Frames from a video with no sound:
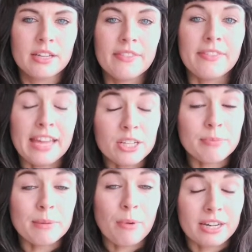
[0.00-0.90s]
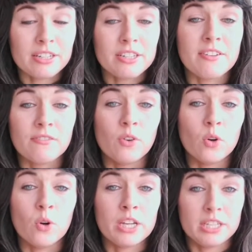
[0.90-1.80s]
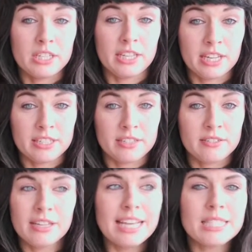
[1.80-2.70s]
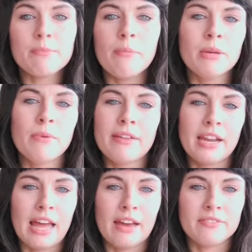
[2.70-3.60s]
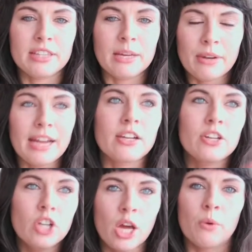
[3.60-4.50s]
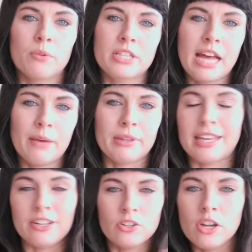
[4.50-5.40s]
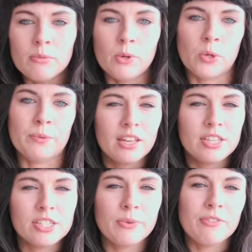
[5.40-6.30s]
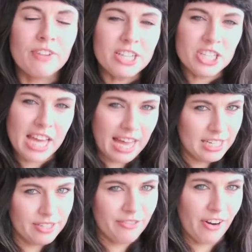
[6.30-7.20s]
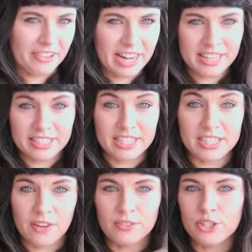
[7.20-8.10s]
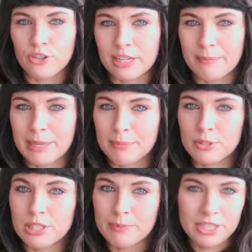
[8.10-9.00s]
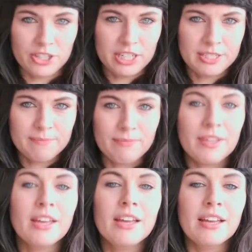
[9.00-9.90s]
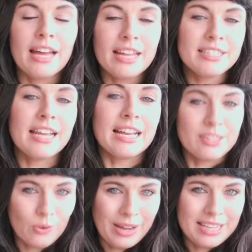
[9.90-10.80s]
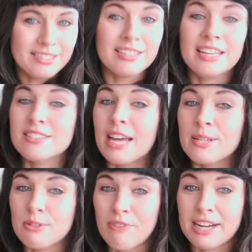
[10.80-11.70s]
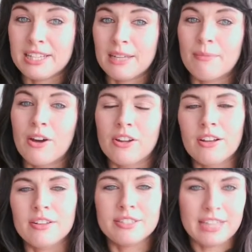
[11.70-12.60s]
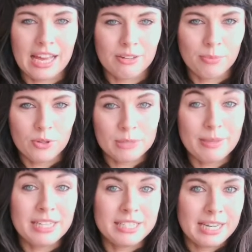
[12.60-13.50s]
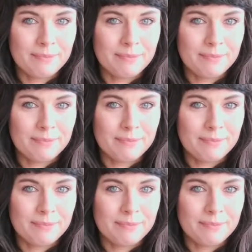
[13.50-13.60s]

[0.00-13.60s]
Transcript: They could be pregnant for years. It's probably why they left. They were like, no, to hell with it, no more. So we've reached the end of our analysis of the tree people species. And as always, it's time to rate them on our scale of plausibility.